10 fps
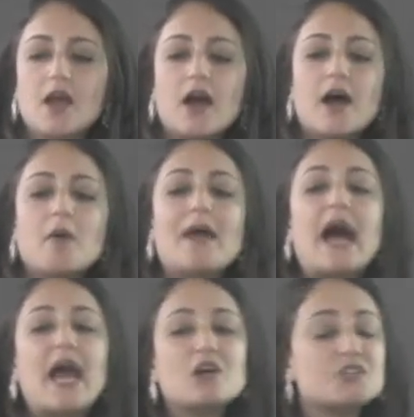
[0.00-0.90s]

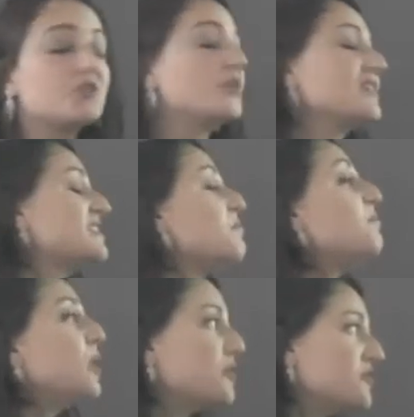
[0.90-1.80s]
I also noticed
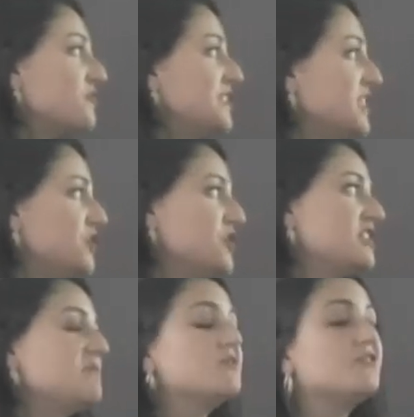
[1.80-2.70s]
that both of the teachers
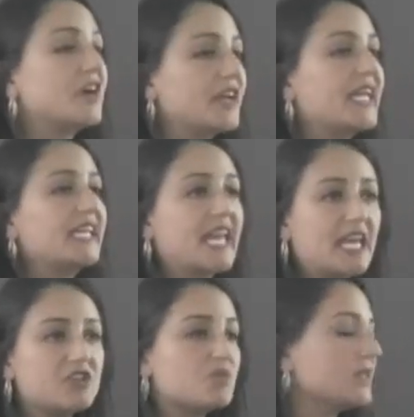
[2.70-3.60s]
seemed very
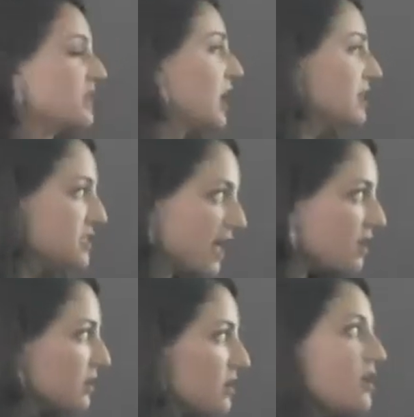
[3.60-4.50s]
engaged with the content.
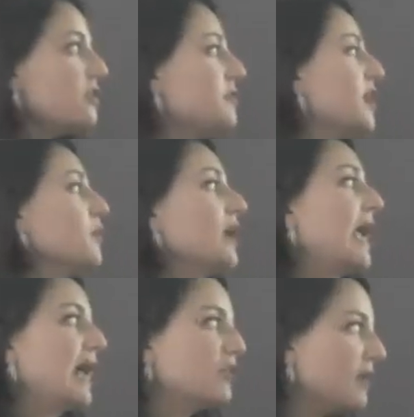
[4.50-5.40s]
They were
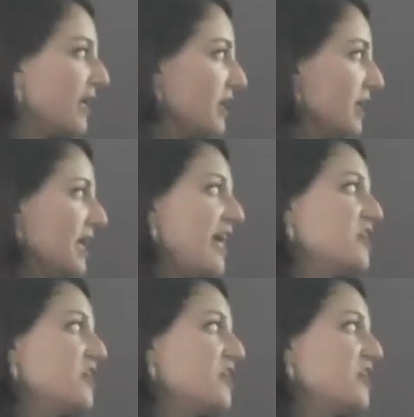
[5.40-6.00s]
animated and